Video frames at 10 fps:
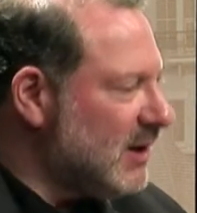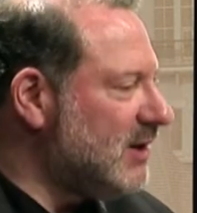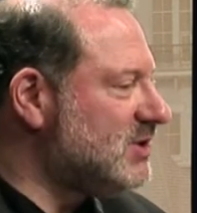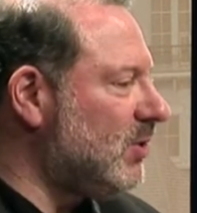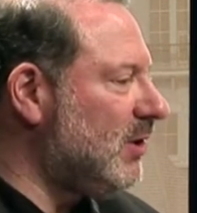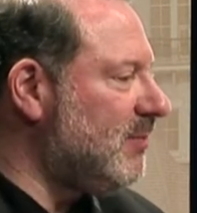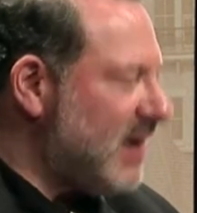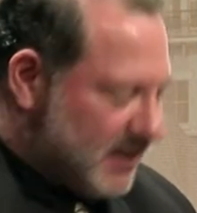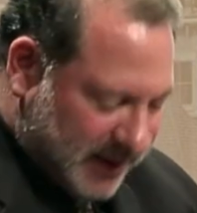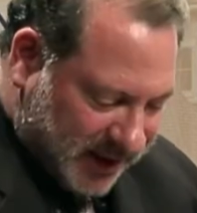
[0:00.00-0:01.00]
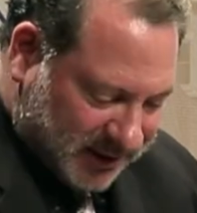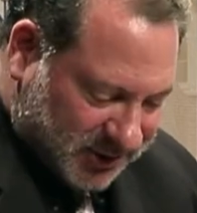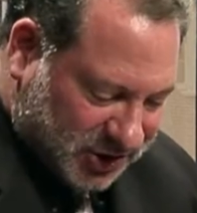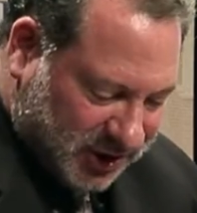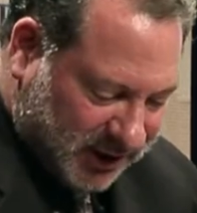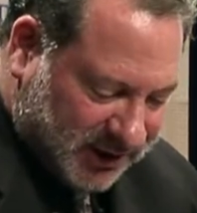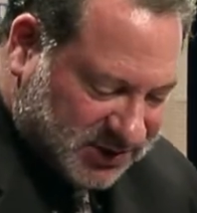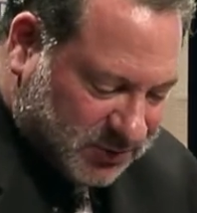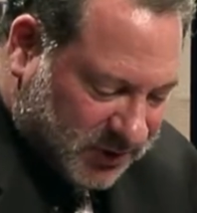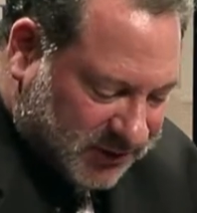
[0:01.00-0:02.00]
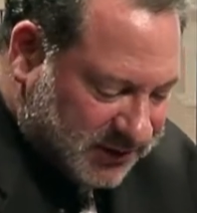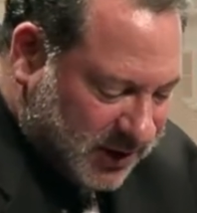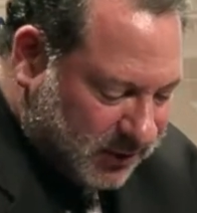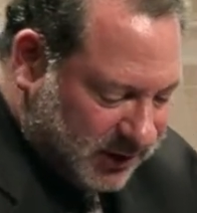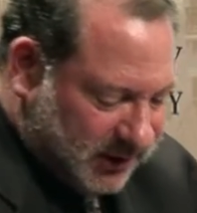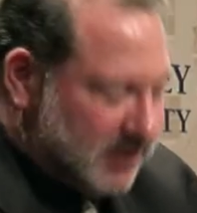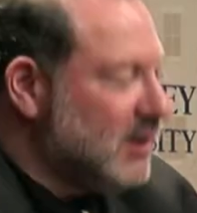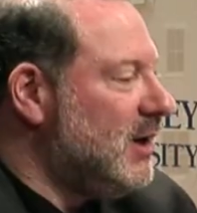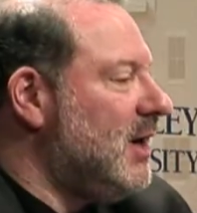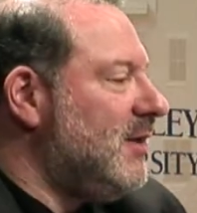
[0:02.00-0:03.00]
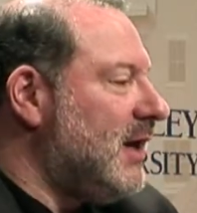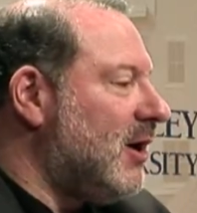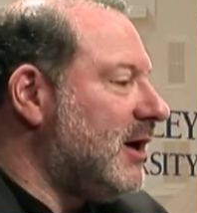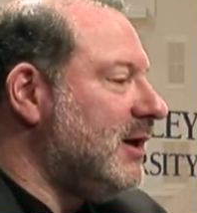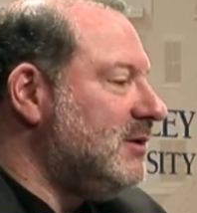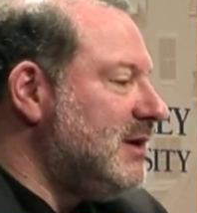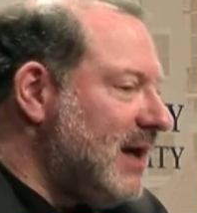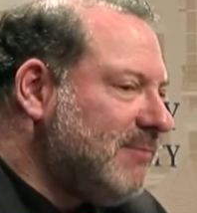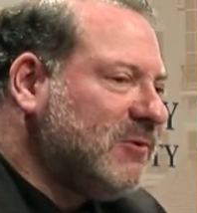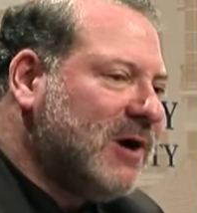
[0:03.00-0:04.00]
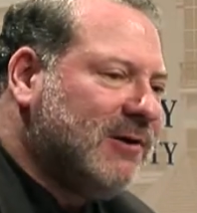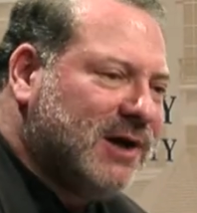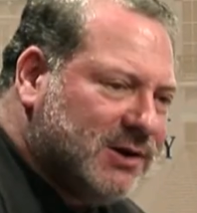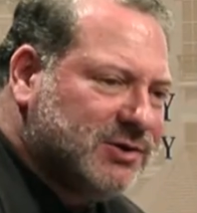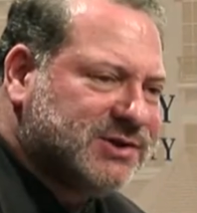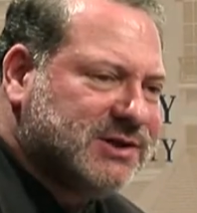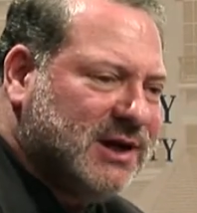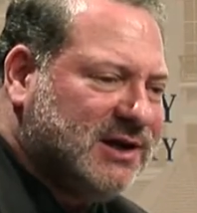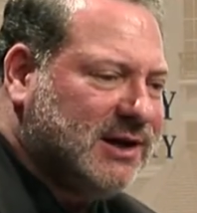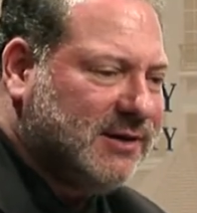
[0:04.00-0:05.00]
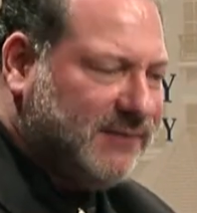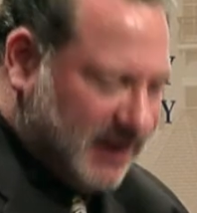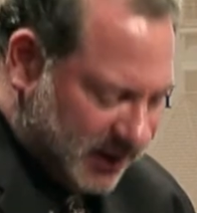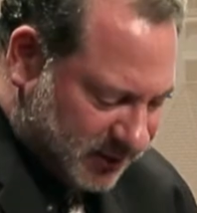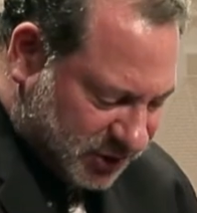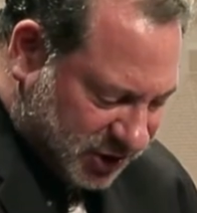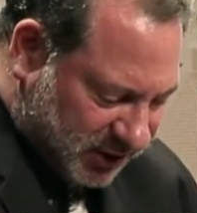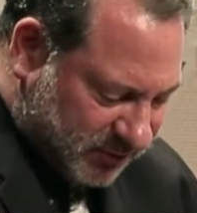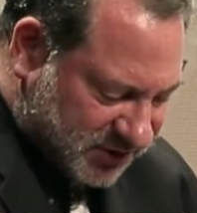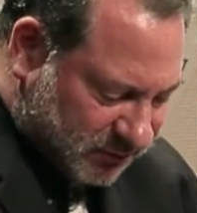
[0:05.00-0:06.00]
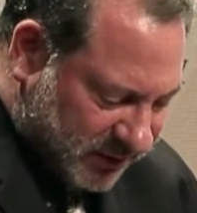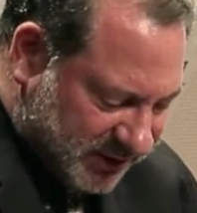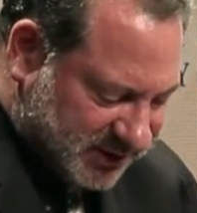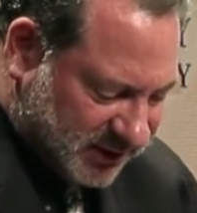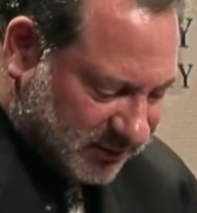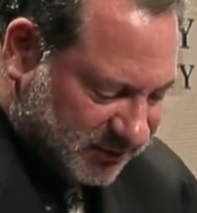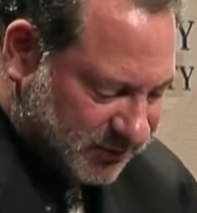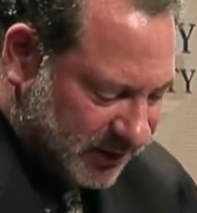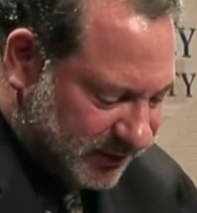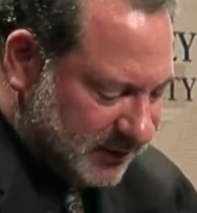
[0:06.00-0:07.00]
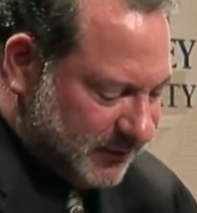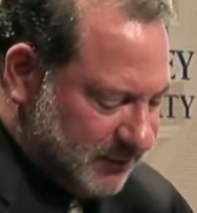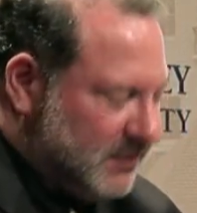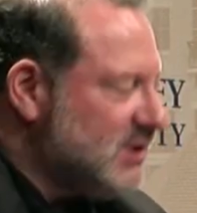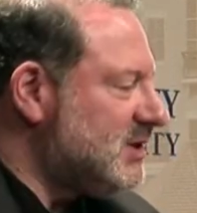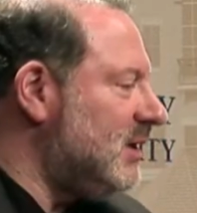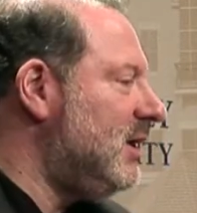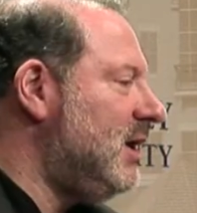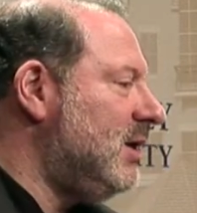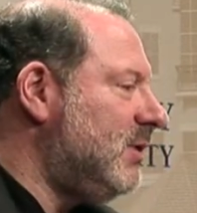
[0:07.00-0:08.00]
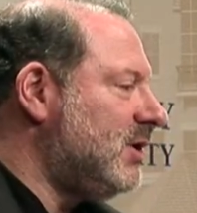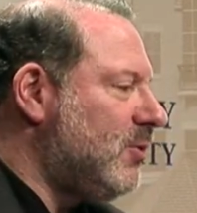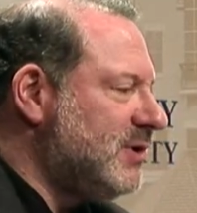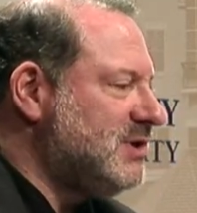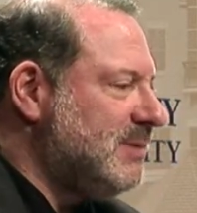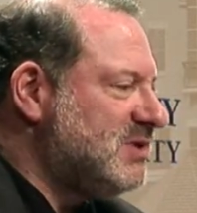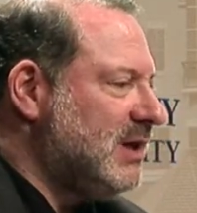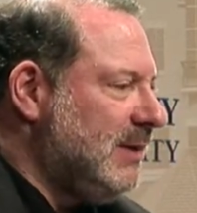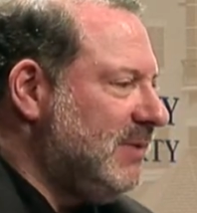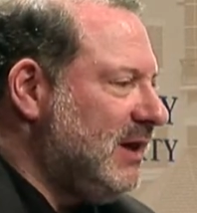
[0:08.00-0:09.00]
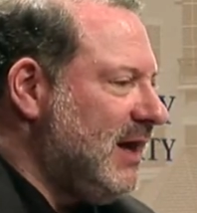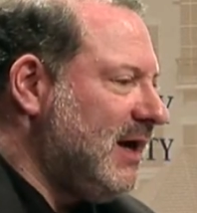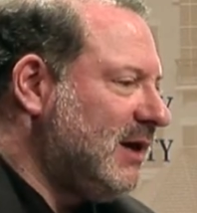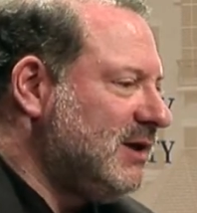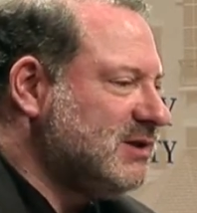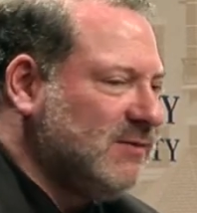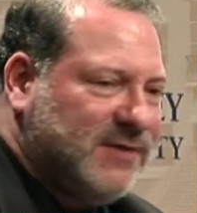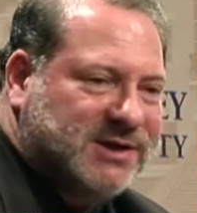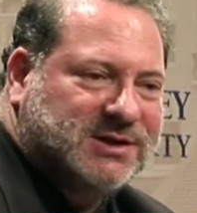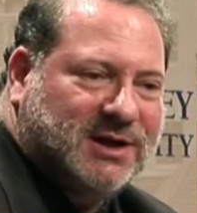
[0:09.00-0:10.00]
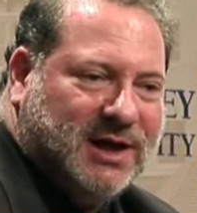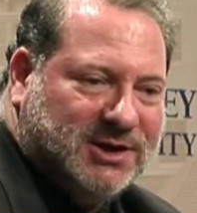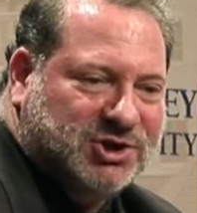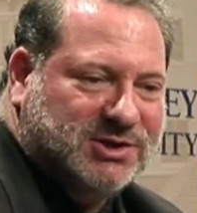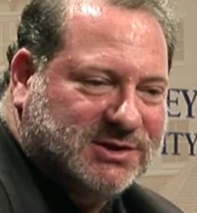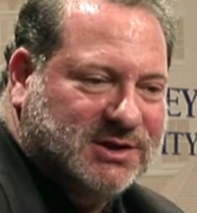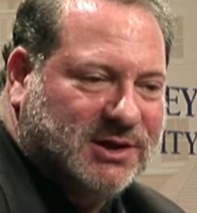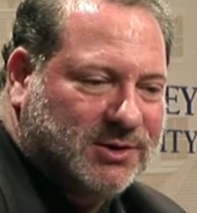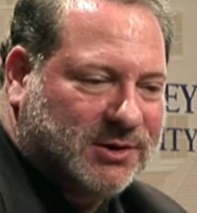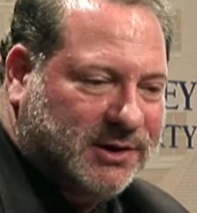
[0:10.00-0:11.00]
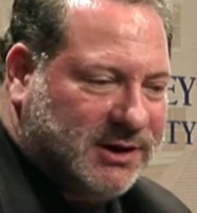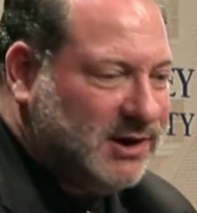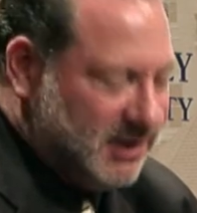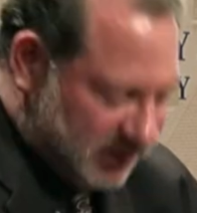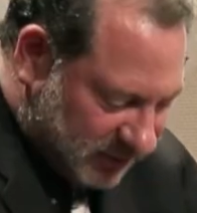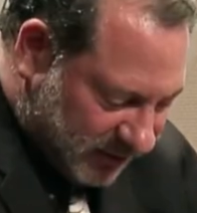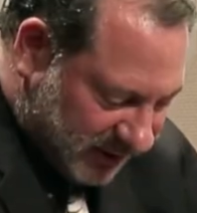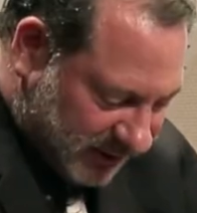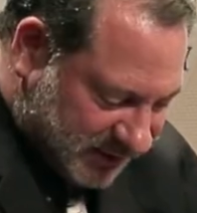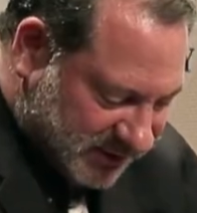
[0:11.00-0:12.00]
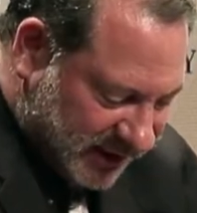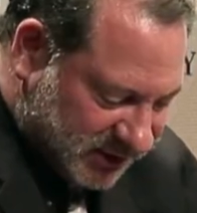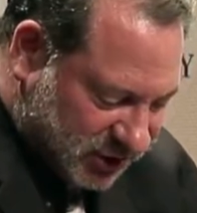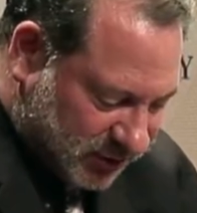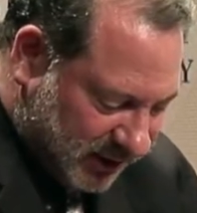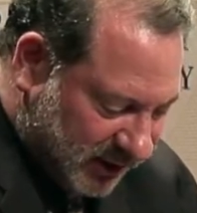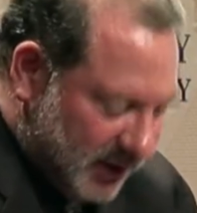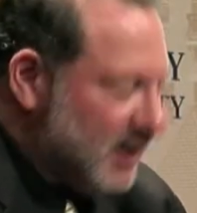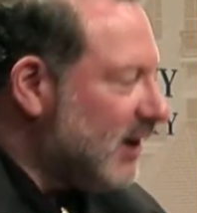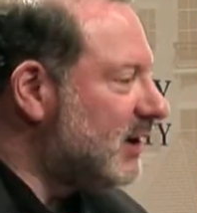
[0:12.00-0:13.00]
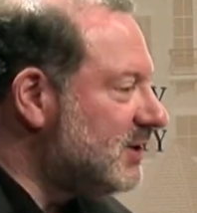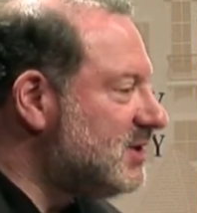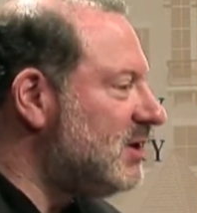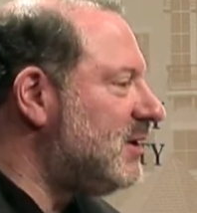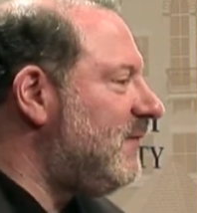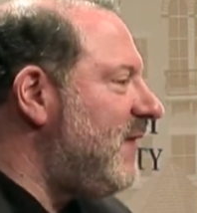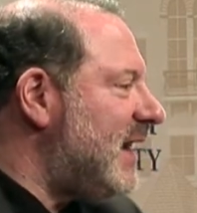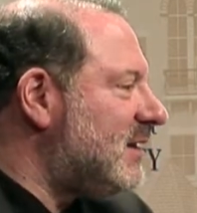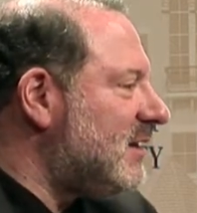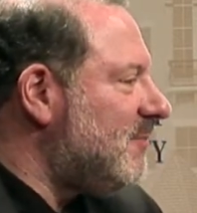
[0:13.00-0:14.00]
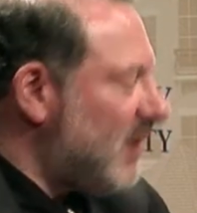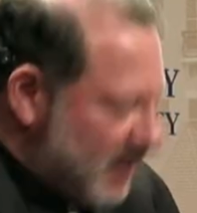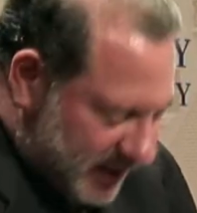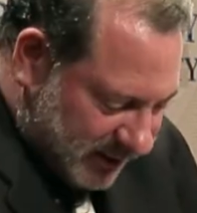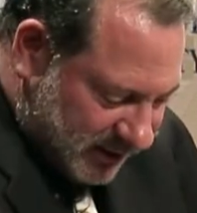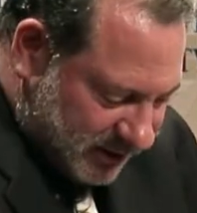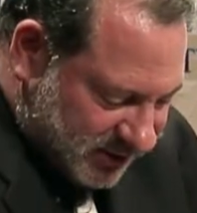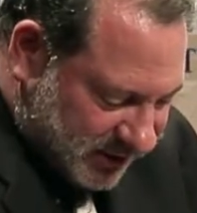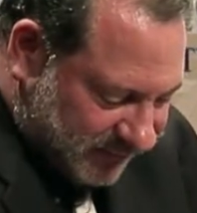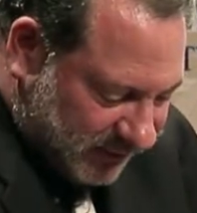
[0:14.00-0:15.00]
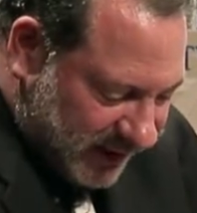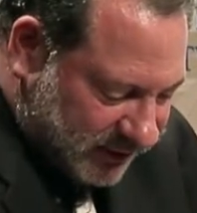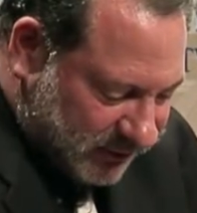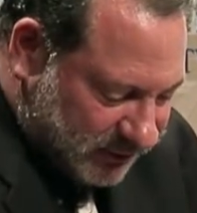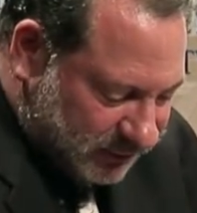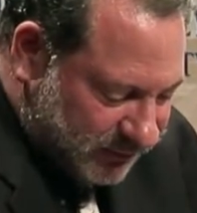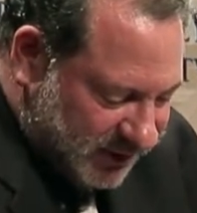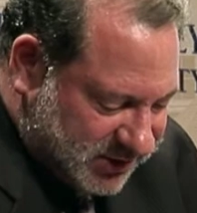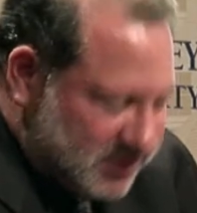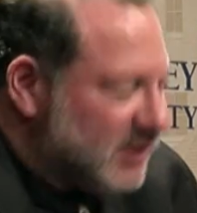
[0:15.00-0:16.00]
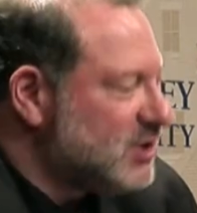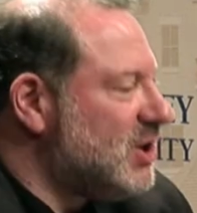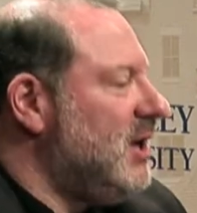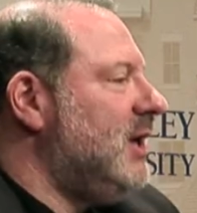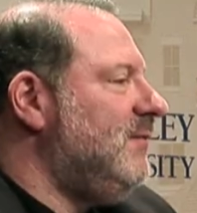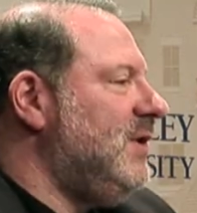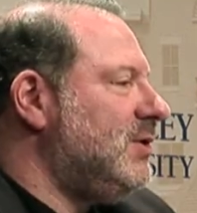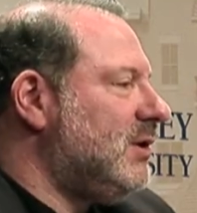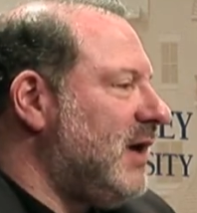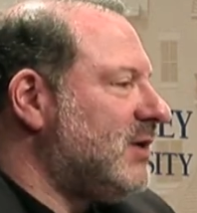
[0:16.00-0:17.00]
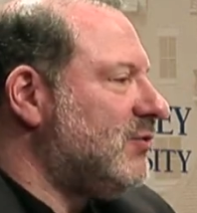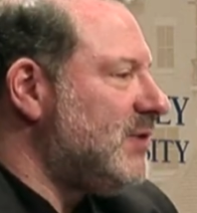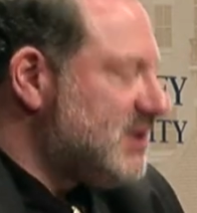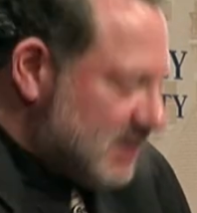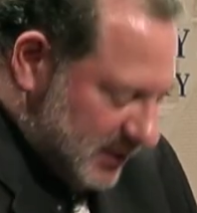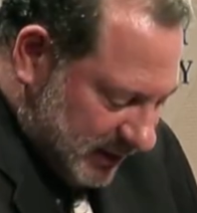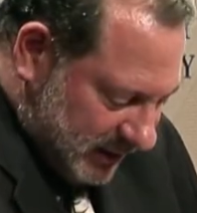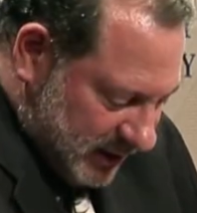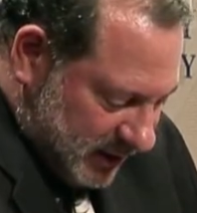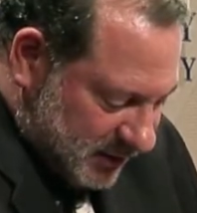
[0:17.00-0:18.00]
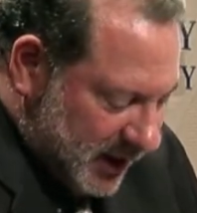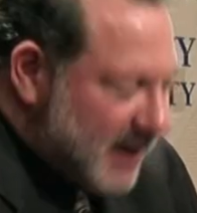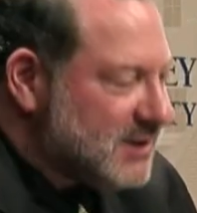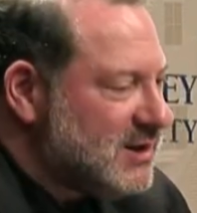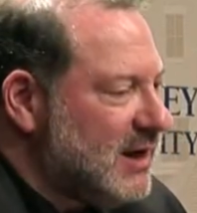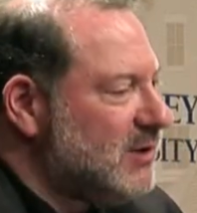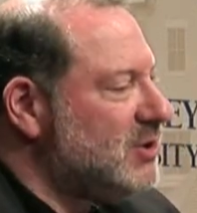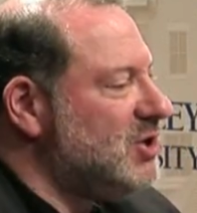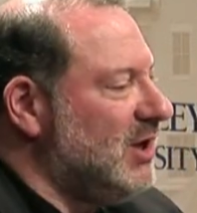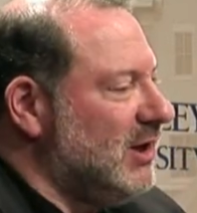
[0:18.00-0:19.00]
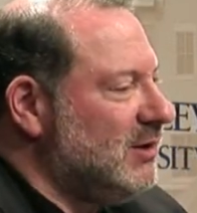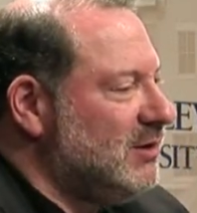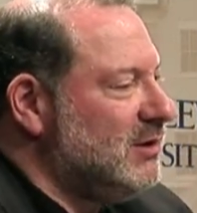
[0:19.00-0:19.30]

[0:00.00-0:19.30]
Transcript: then, is all about energy, and it's worth noting that our contemporary understanding of energy was relatively recent, when Korzybski began his investigations in the early 20th century. And consider the fact that the pioneers of electrical research viewed electricity not as energy.